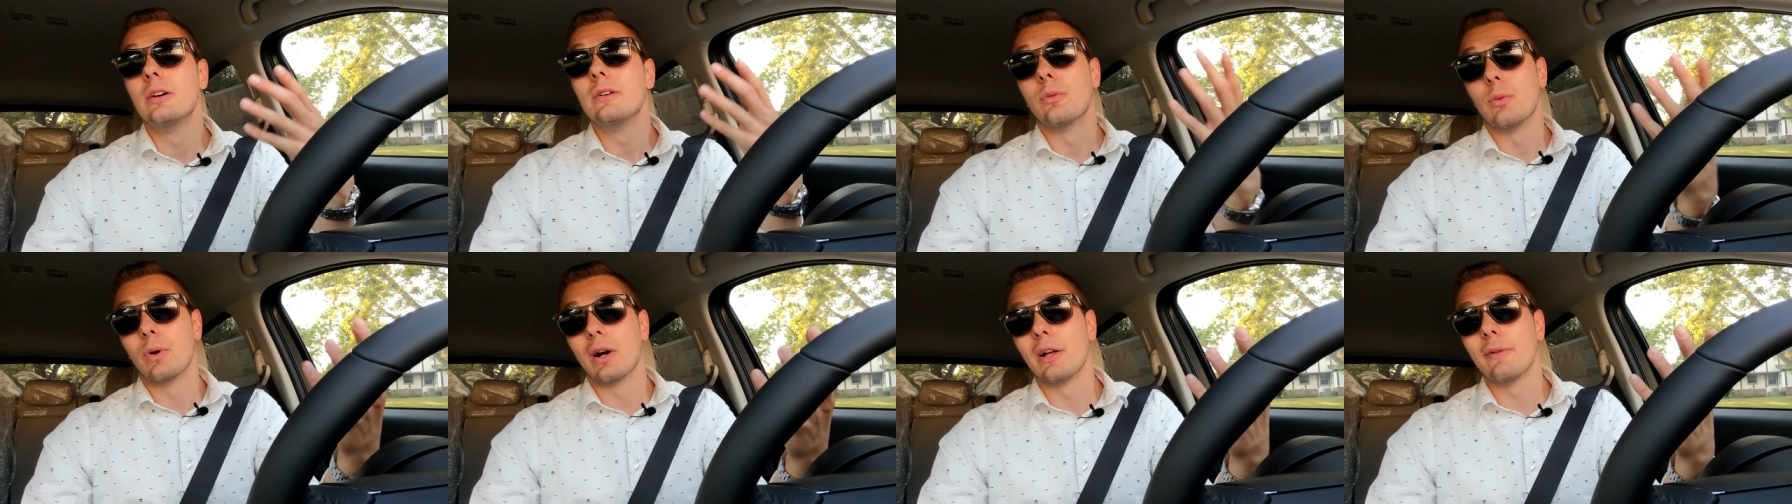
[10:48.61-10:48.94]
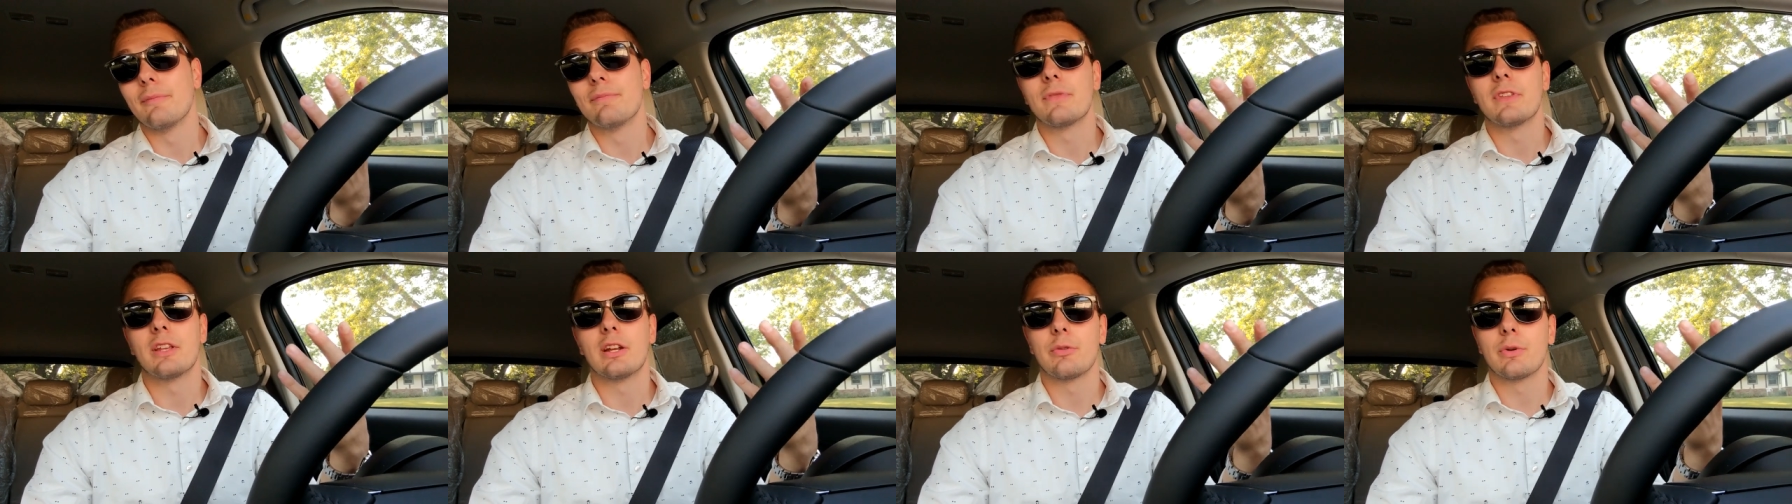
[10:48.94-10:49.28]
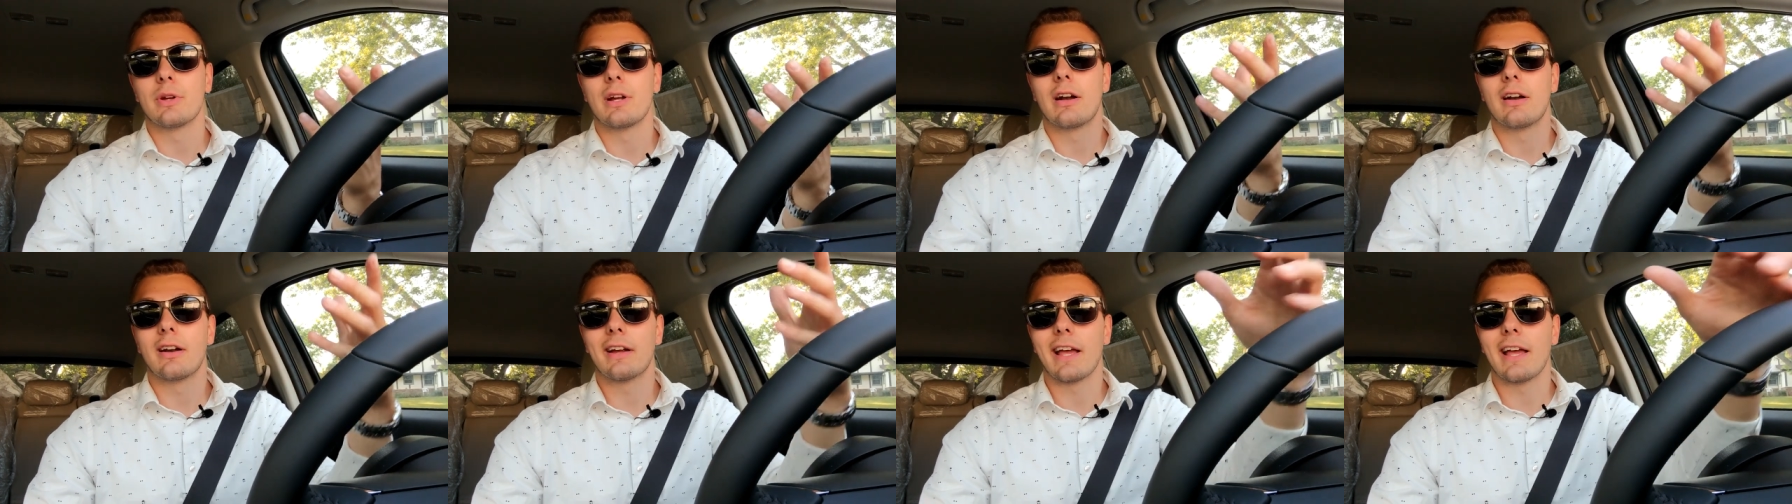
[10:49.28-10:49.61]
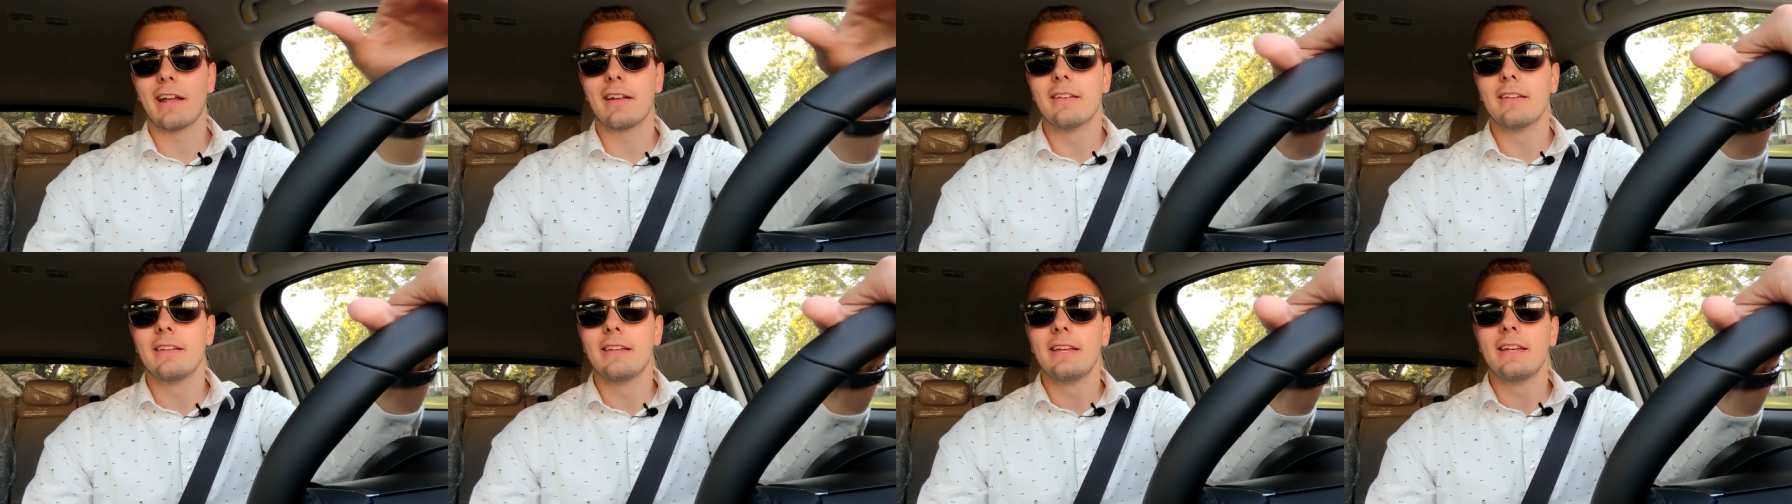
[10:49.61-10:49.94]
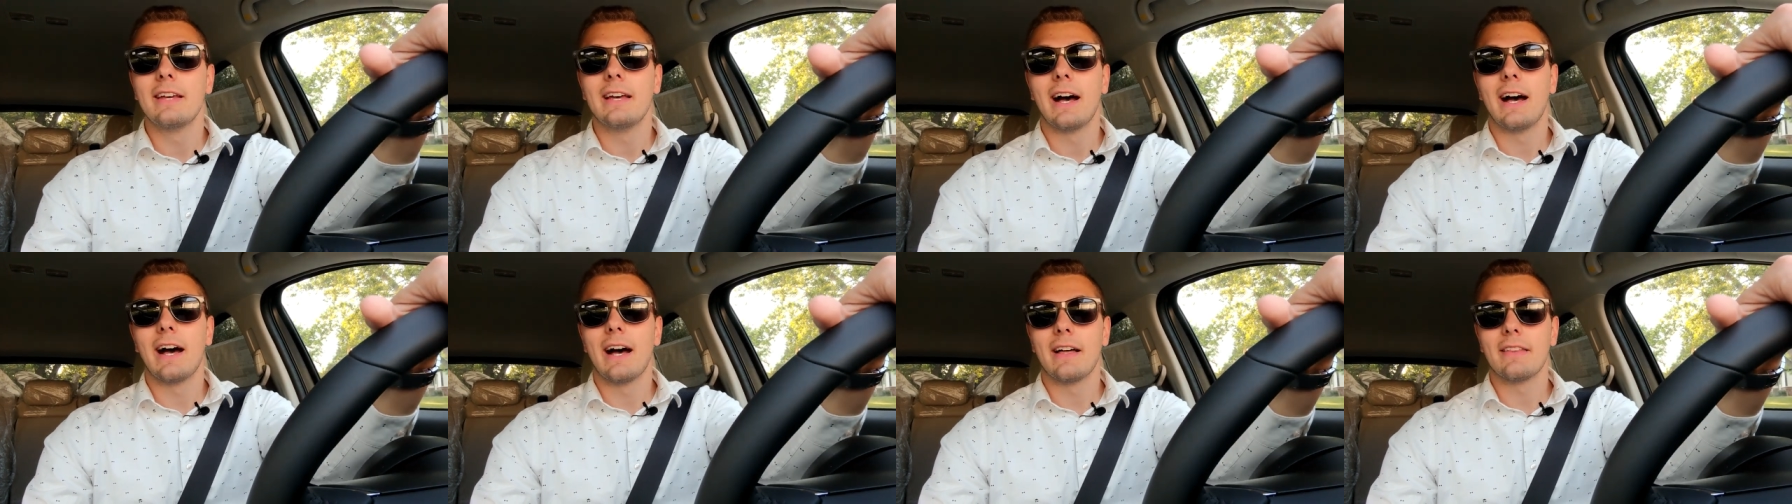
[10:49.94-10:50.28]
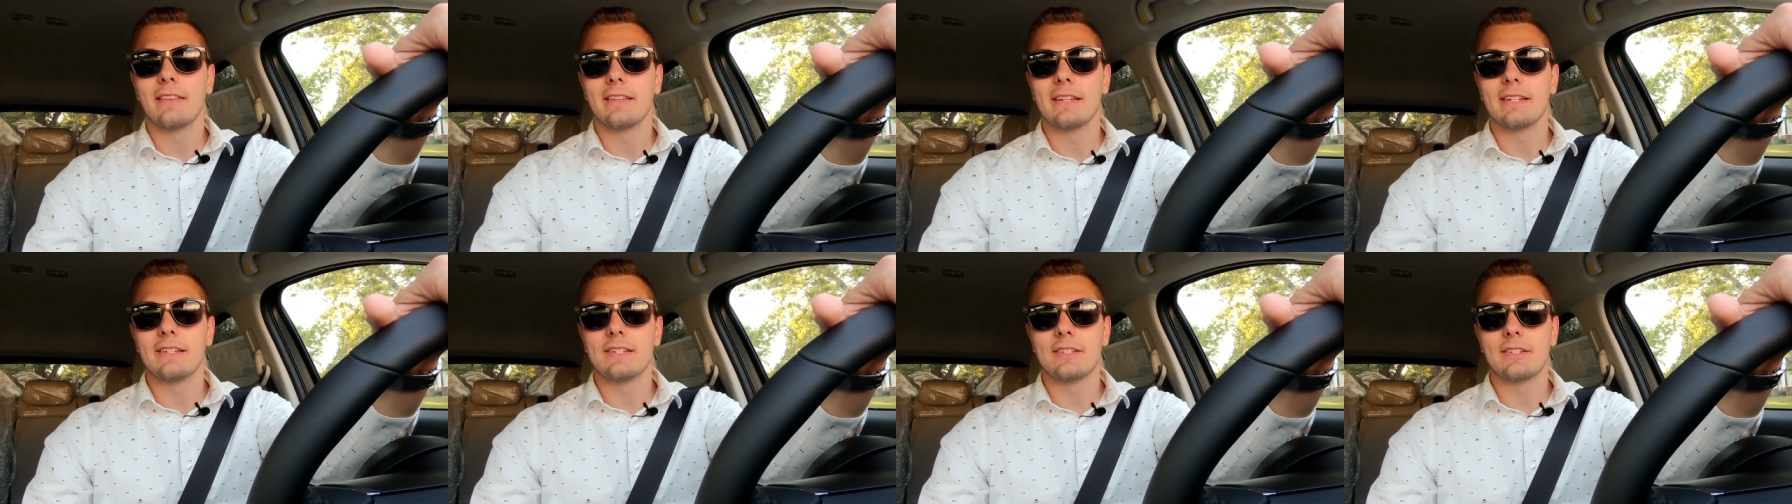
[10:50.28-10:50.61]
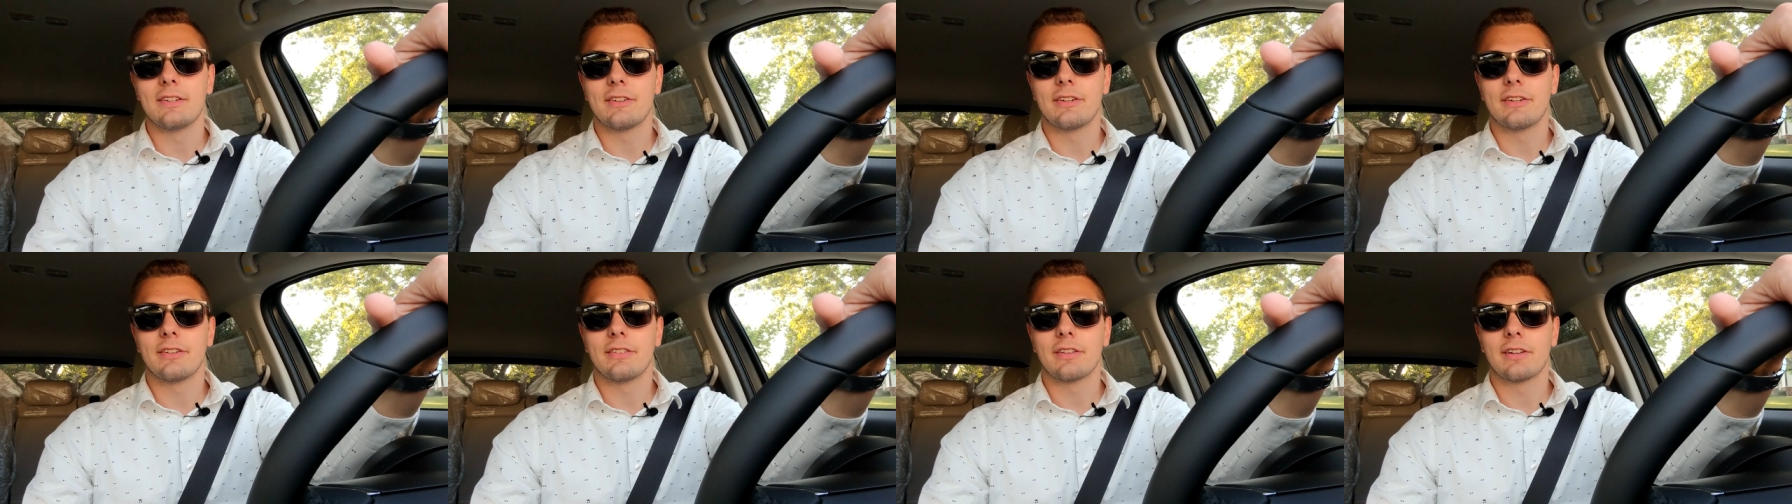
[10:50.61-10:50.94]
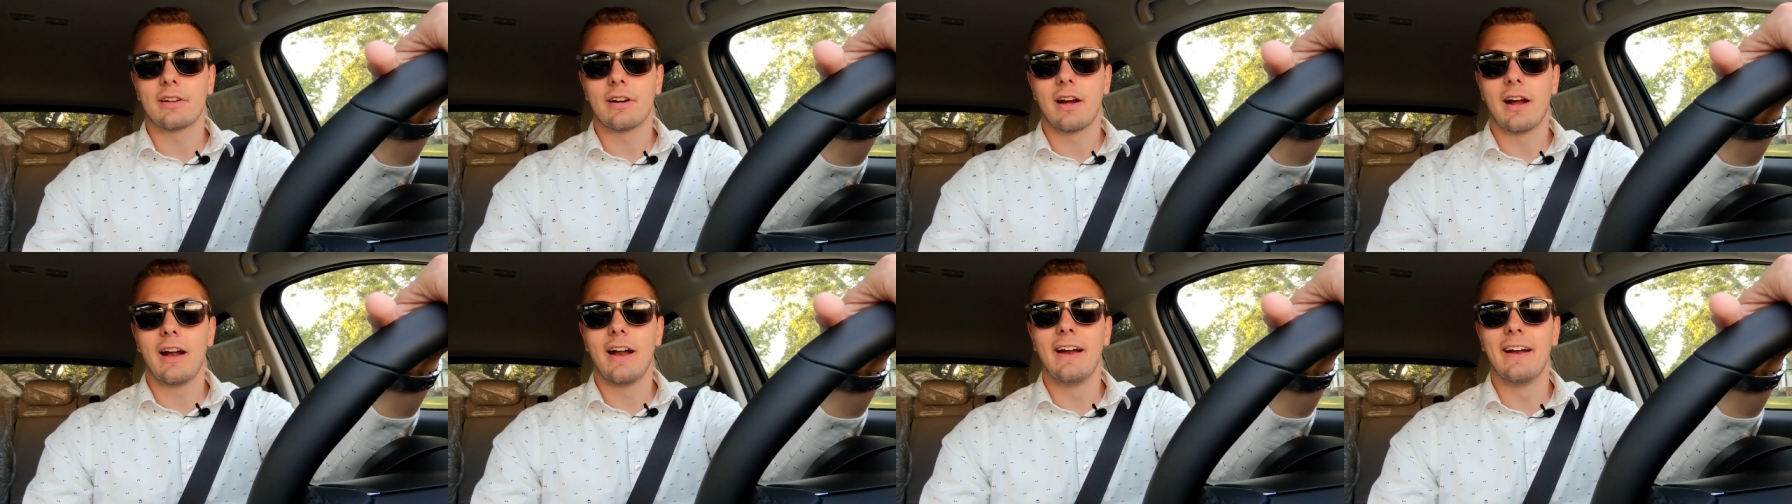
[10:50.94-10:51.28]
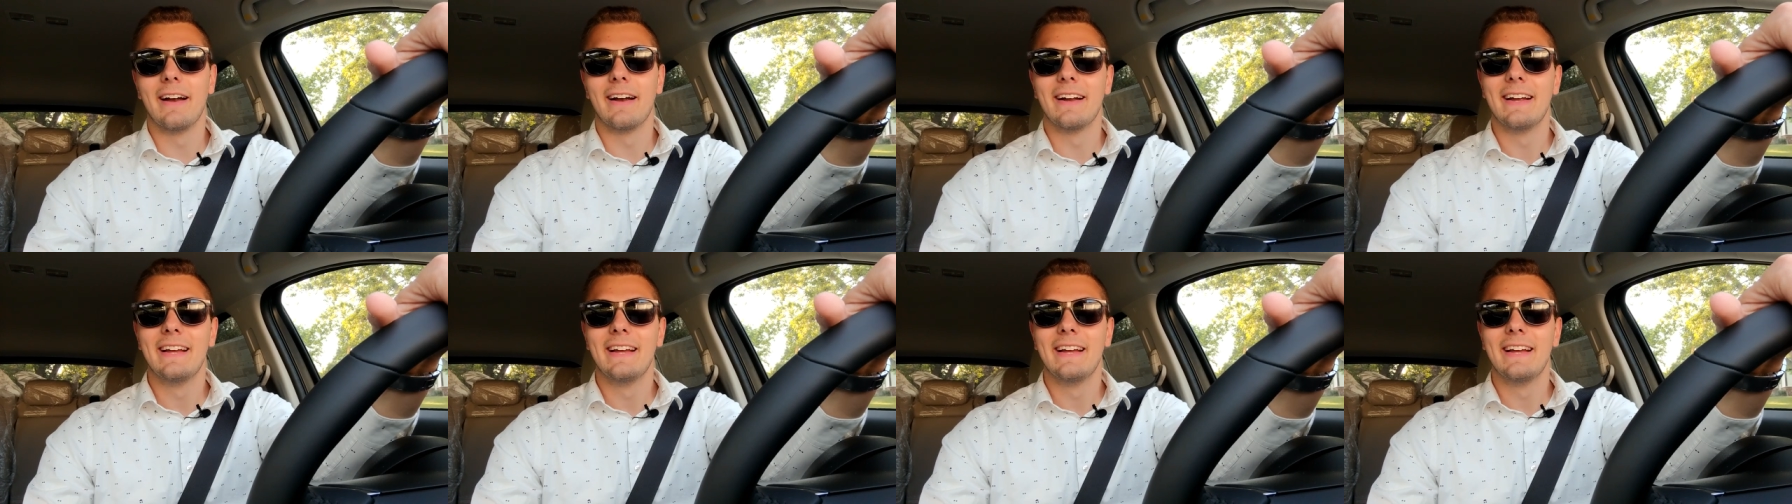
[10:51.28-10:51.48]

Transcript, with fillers: Well, here we are again uh, the interior of the car.